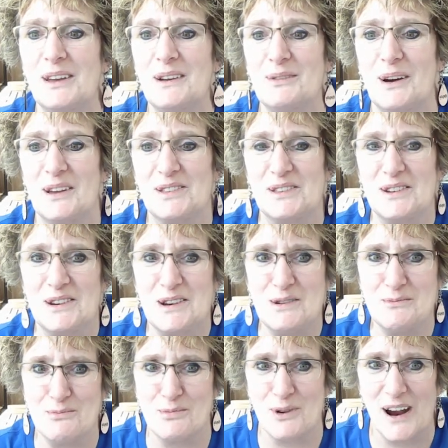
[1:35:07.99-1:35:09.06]
He wasn't
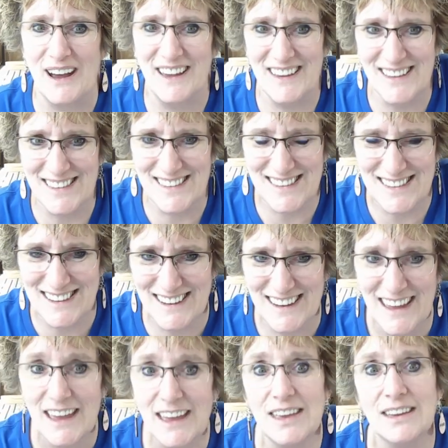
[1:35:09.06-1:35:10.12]
impressed.
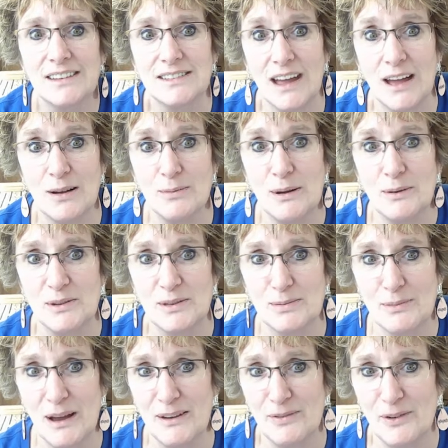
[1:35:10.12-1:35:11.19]
Tell him it was
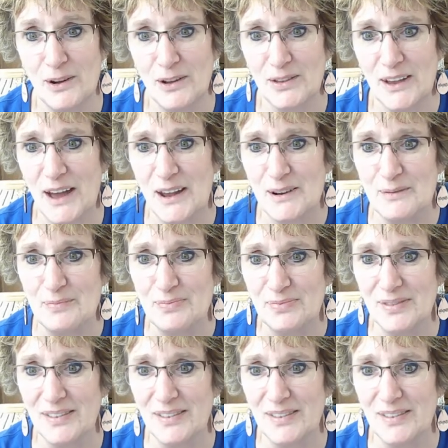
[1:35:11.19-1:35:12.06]
my fault, Adam.